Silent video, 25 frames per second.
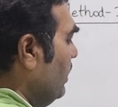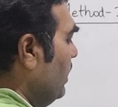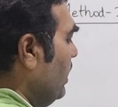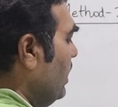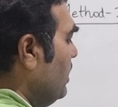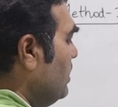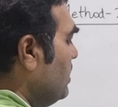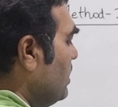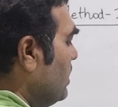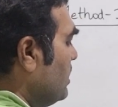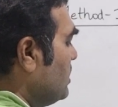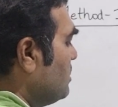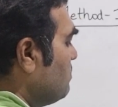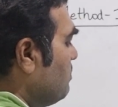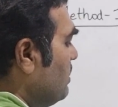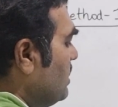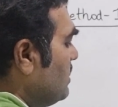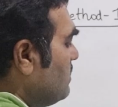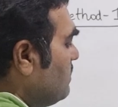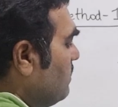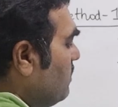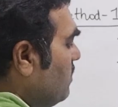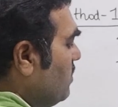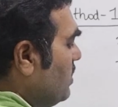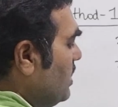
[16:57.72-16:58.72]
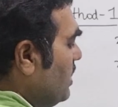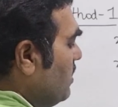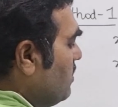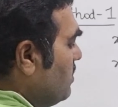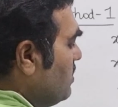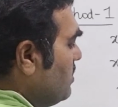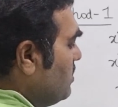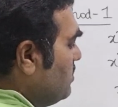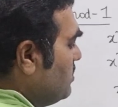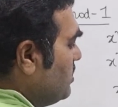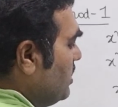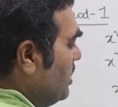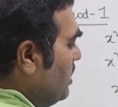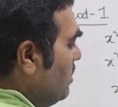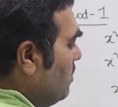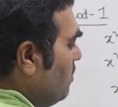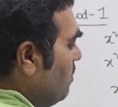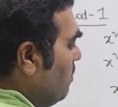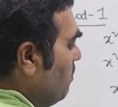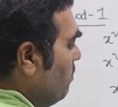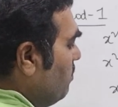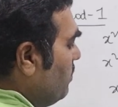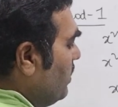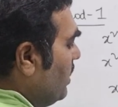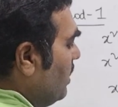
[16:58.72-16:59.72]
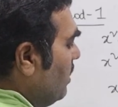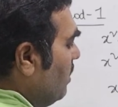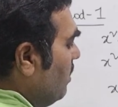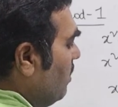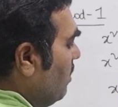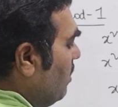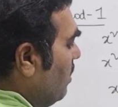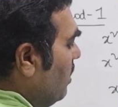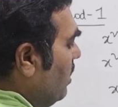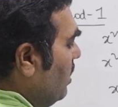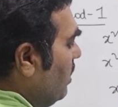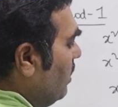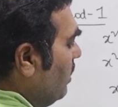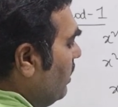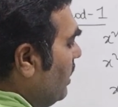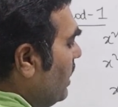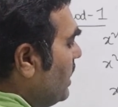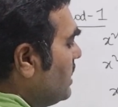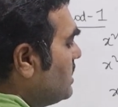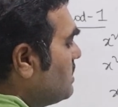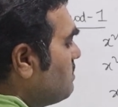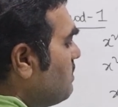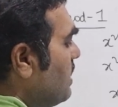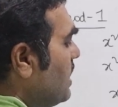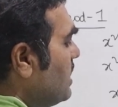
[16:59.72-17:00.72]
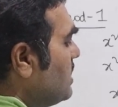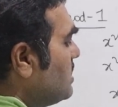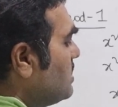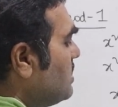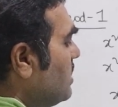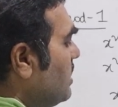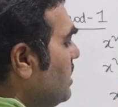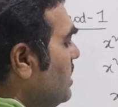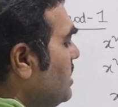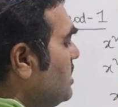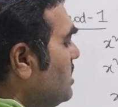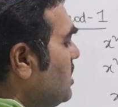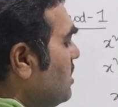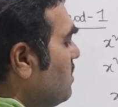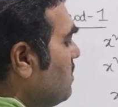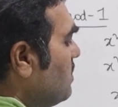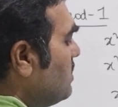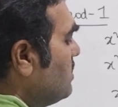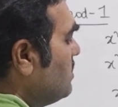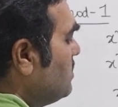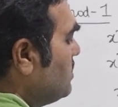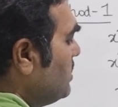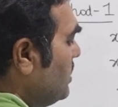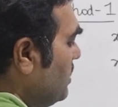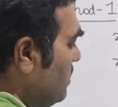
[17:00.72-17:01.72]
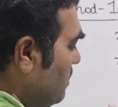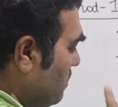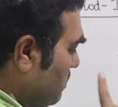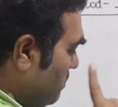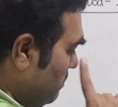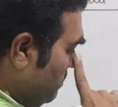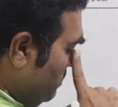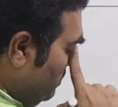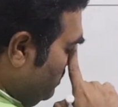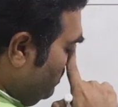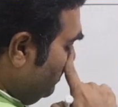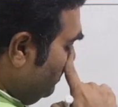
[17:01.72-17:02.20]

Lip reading: either x plus 4 equal to 0 or x minus 3 is equal to 0.